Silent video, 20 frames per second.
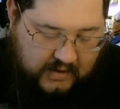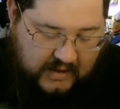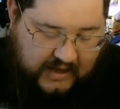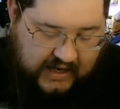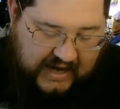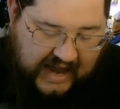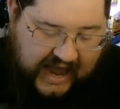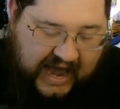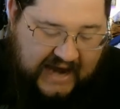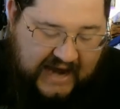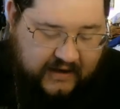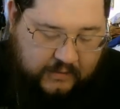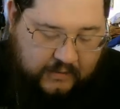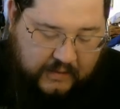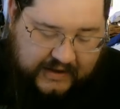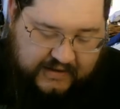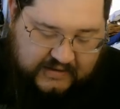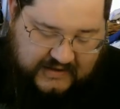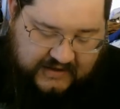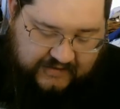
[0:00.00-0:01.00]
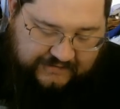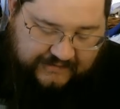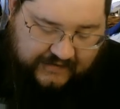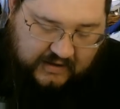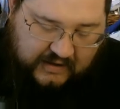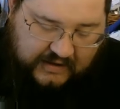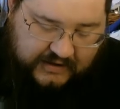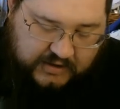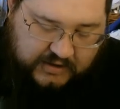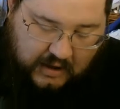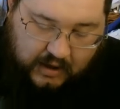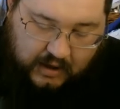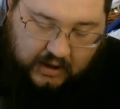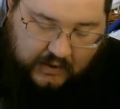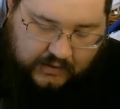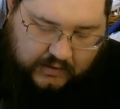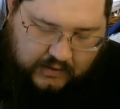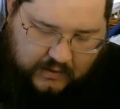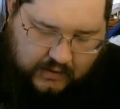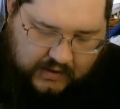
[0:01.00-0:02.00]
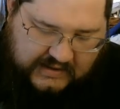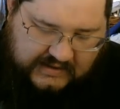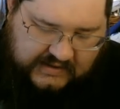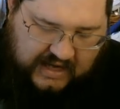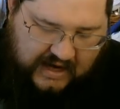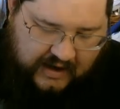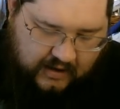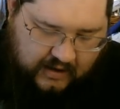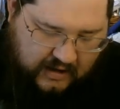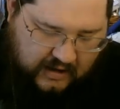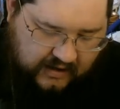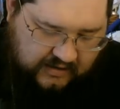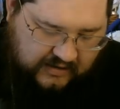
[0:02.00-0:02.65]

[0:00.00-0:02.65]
inadequate to furnish all the noise they heard,